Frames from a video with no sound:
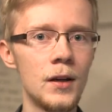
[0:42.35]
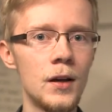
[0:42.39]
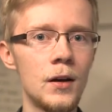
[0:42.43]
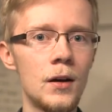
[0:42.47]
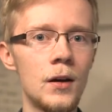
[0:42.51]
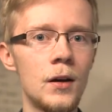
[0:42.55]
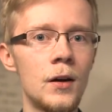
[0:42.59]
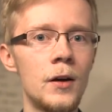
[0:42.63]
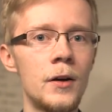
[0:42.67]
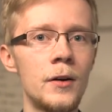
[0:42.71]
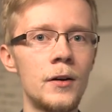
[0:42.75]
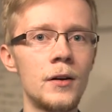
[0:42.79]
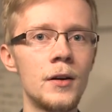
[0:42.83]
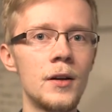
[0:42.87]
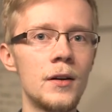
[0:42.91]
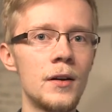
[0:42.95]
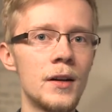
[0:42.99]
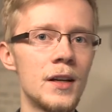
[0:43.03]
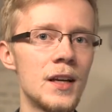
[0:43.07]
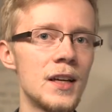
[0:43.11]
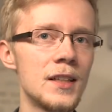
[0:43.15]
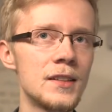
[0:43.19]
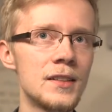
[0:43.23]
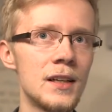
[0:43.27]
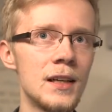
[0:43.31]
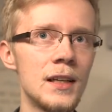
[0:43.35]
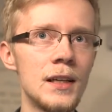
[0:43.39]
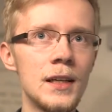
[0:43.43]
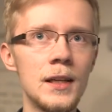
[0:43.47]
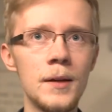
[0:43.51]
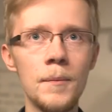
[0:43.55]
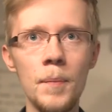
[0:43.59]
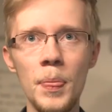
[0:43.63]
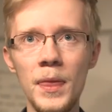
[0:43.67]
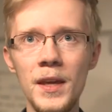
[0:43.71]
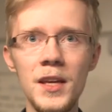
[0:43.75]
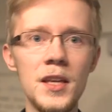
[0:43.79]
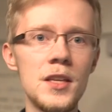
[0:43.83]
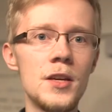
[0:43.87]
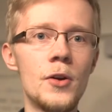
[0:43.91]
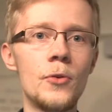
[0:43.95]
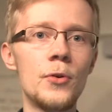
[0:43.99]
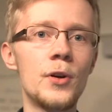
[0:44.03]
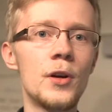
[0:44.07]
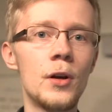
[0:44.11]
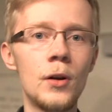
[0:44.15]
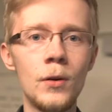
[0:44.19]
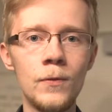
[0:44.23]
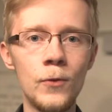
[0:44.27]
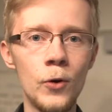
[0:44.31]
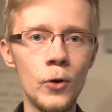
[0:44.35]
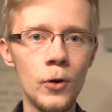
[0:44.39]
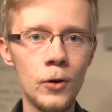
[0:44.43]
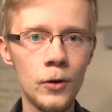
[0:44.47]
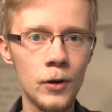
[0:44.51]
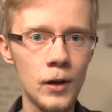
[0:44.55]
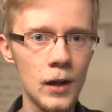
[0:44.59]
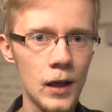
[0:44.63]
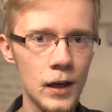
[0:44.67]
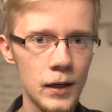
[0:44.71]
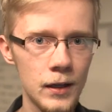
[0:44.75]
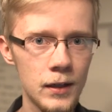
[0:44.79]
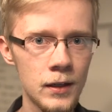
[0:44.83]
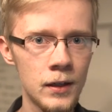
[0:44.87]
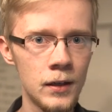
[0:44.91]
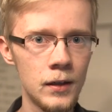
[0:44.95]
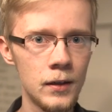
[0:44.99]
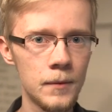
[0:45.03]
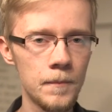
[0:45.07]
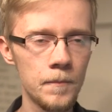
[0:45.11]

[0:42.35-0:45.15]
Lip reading: are nicely real world like,